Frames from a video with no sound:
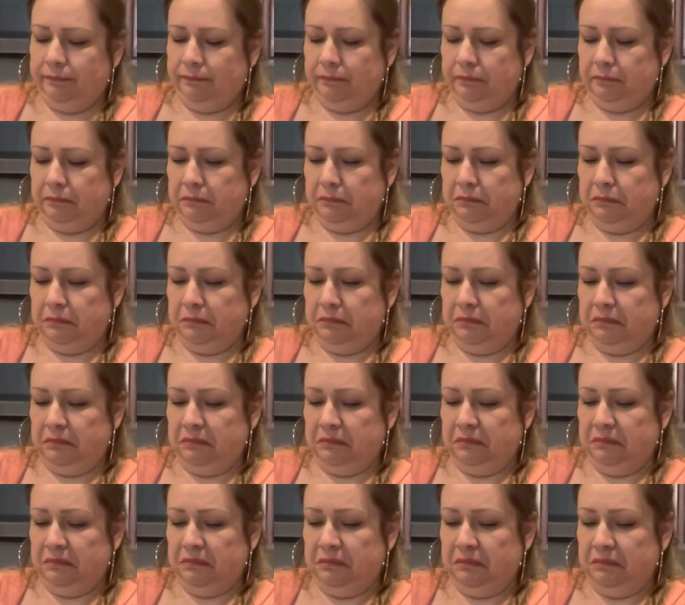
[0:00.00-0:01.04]

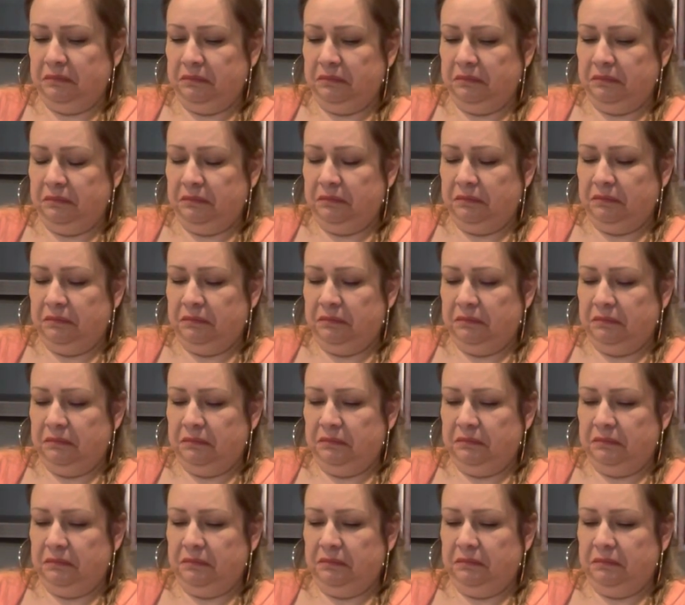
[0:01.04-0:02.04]
Nobody speaks.